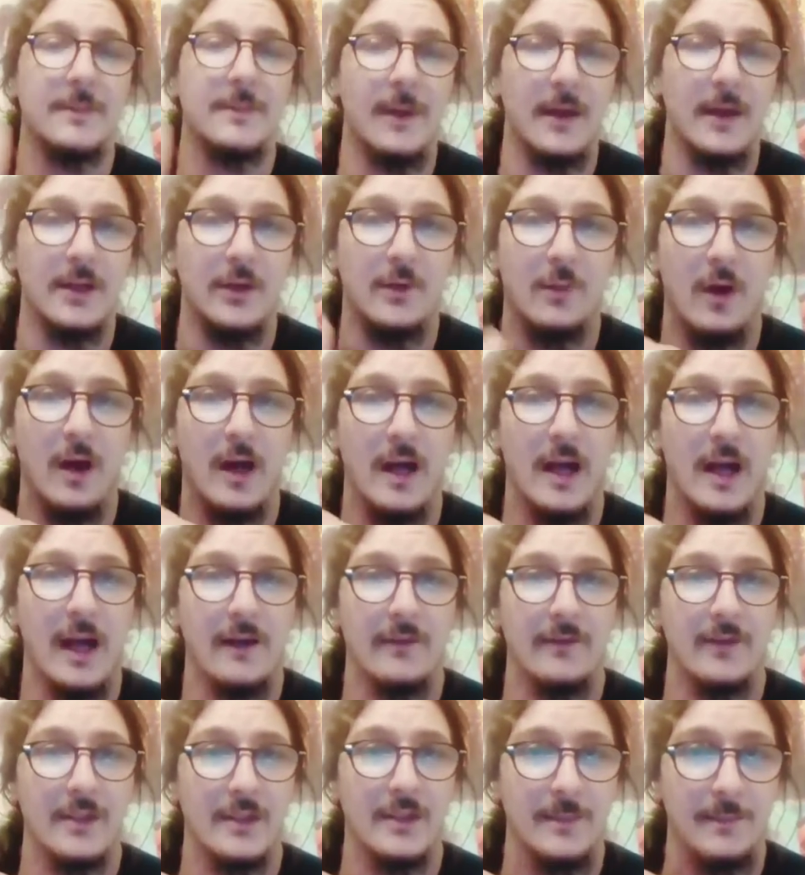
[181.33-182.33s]
explain to you why I
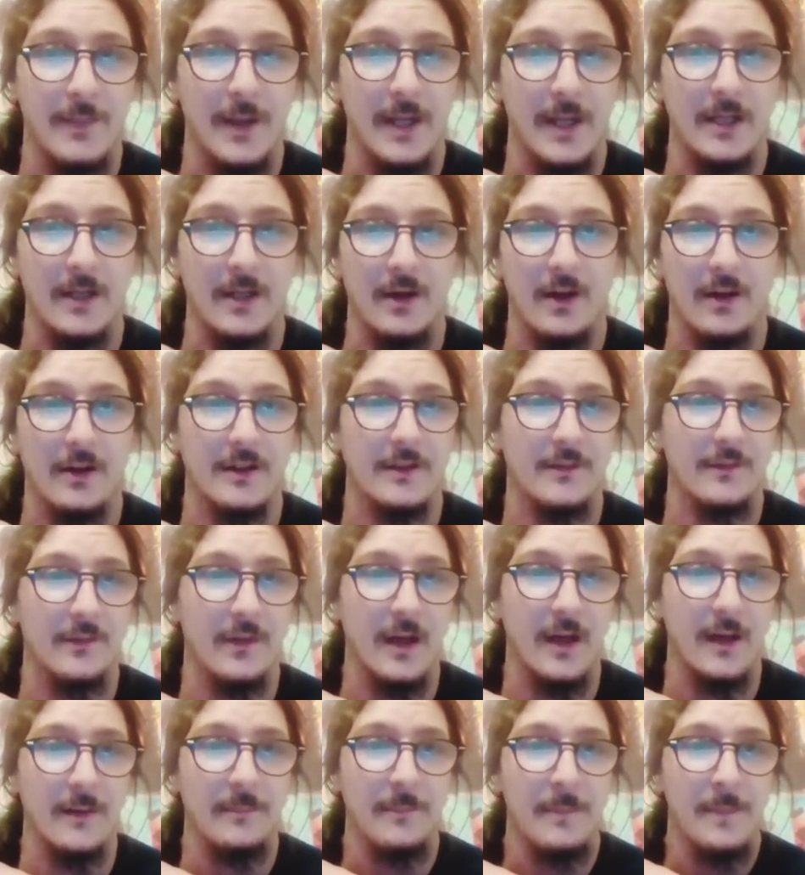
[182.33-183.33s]
have this opinion on this
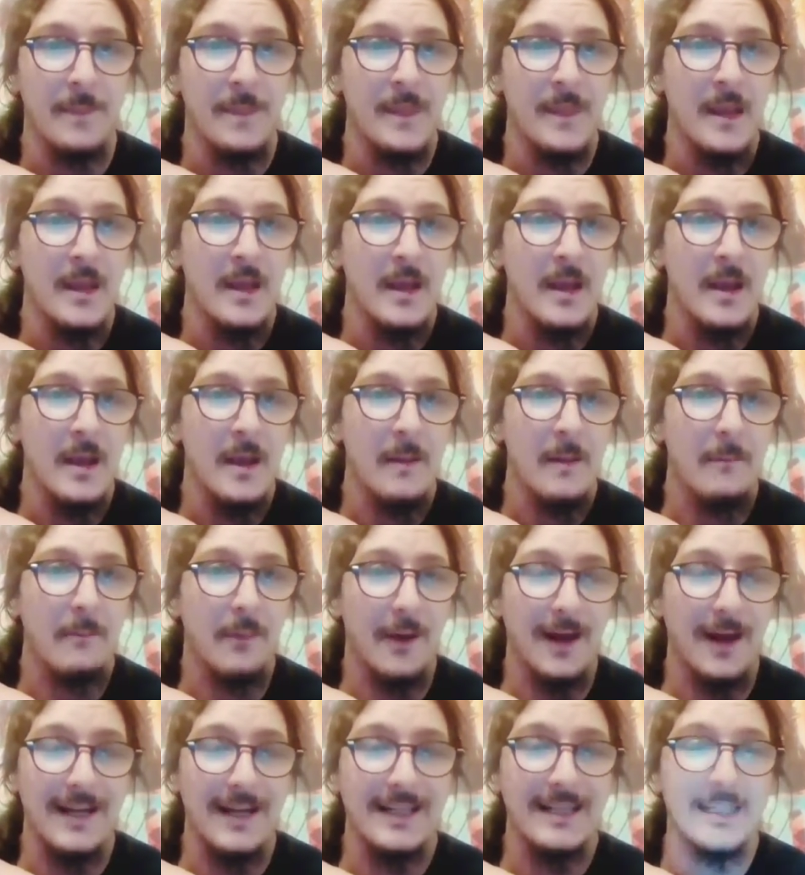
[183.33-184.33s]
fight.
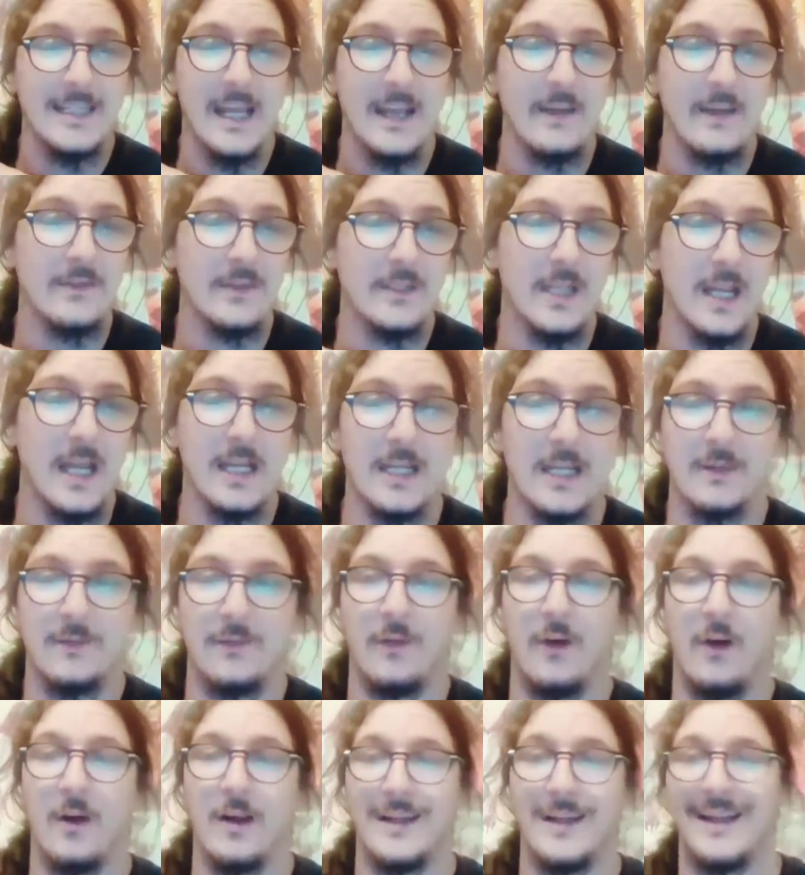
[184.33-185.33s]
Brandon Davis has
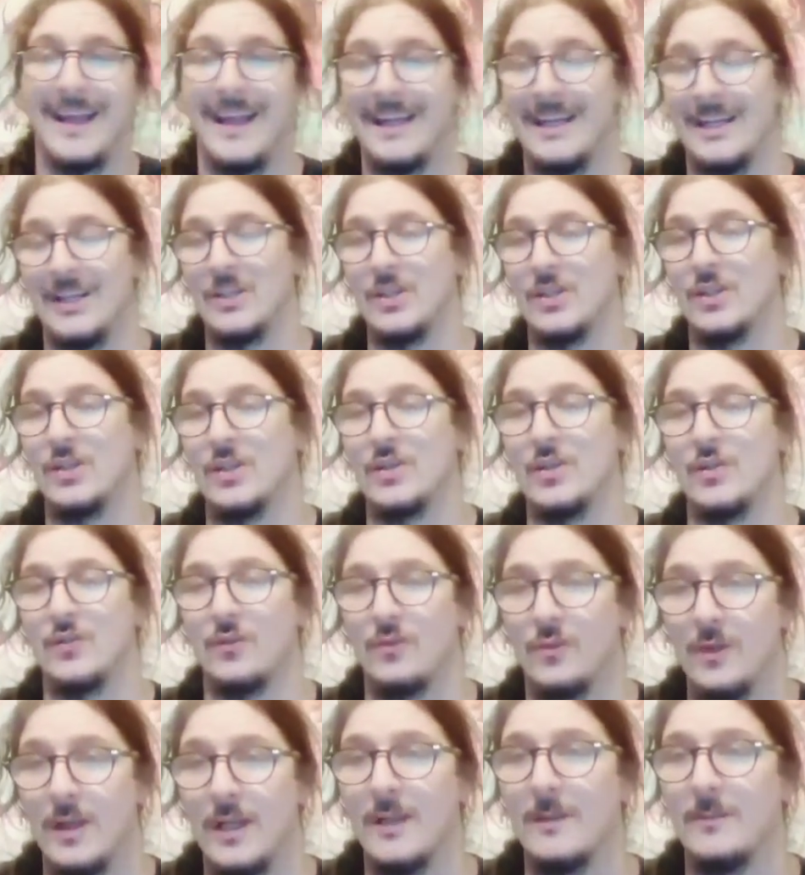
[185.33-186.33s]
fought an
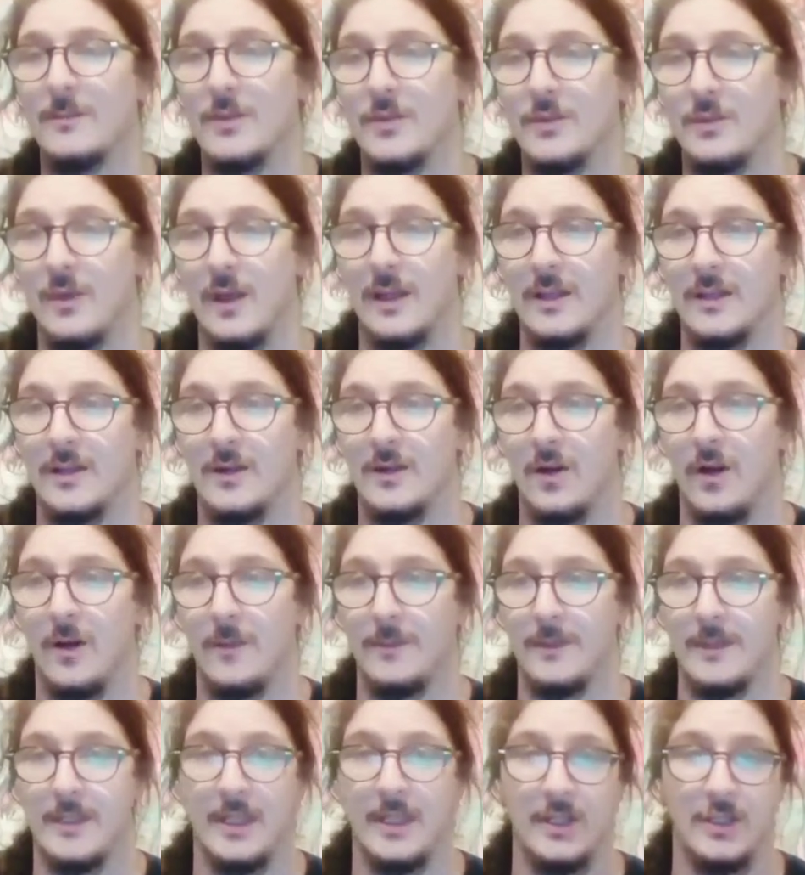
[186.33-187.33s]
extreme strength of
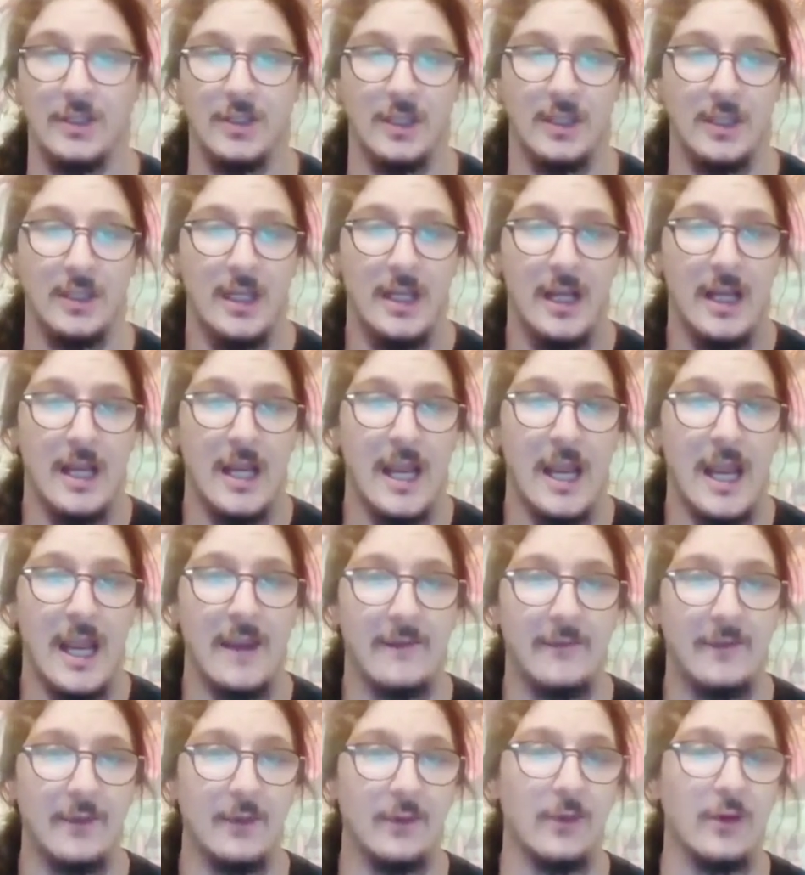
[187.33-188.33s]
competition.
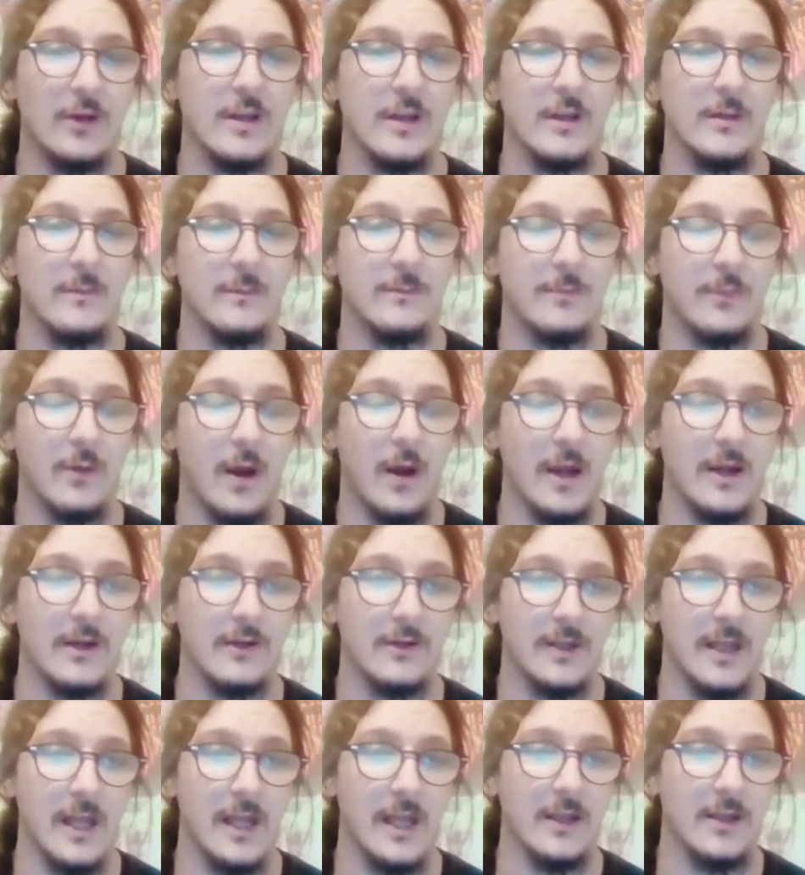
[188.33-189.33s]
If you look at him prior
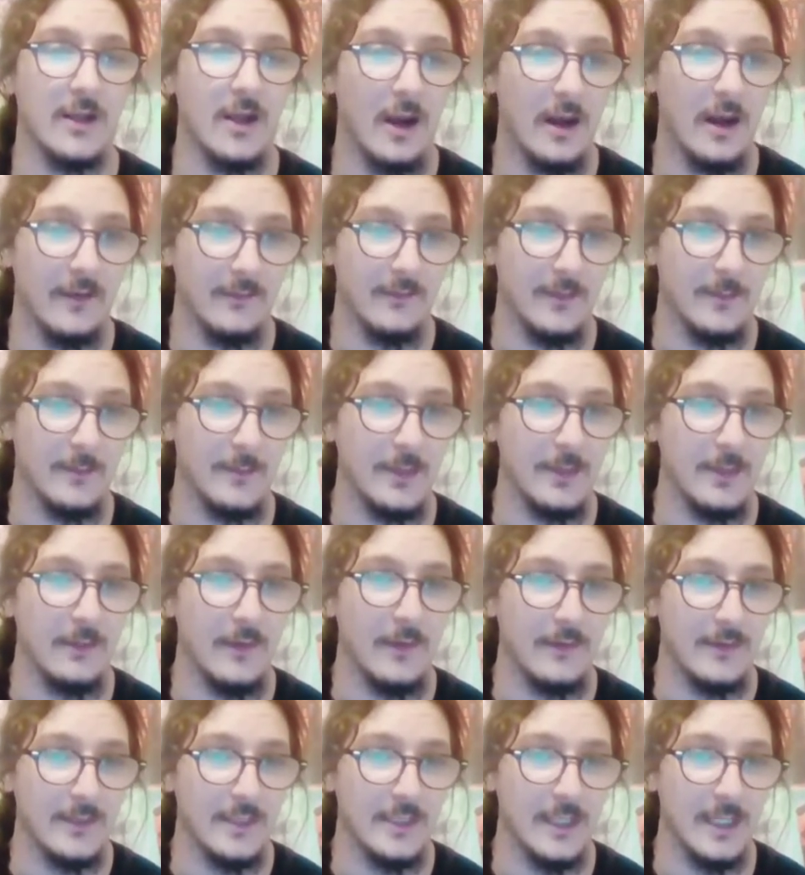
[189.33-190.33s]
to getting cut from the
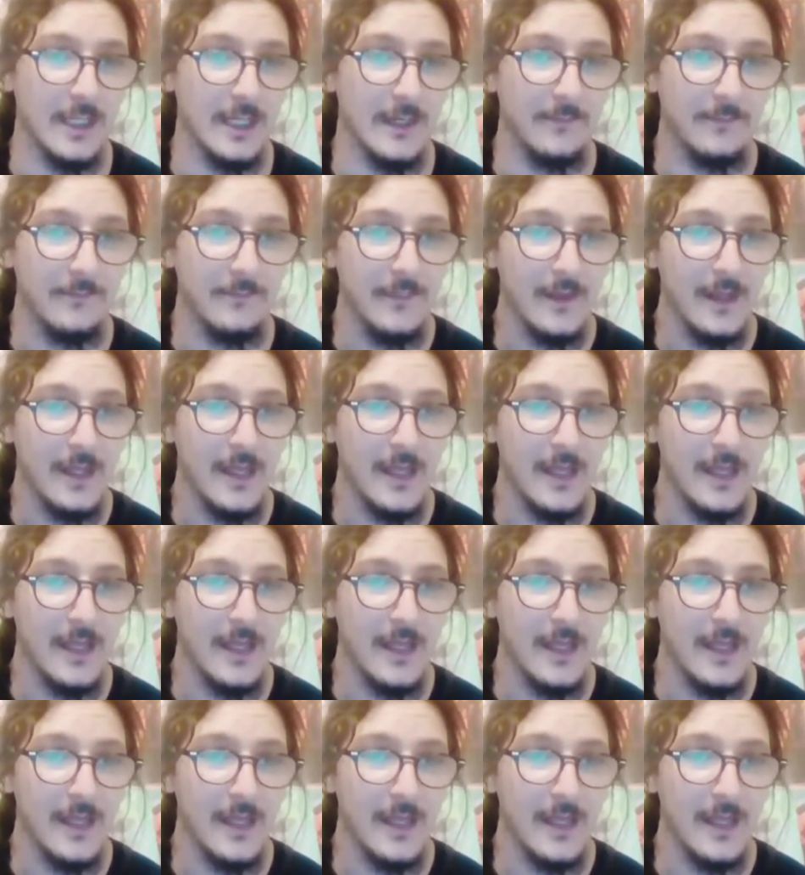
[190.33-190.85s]
UFC,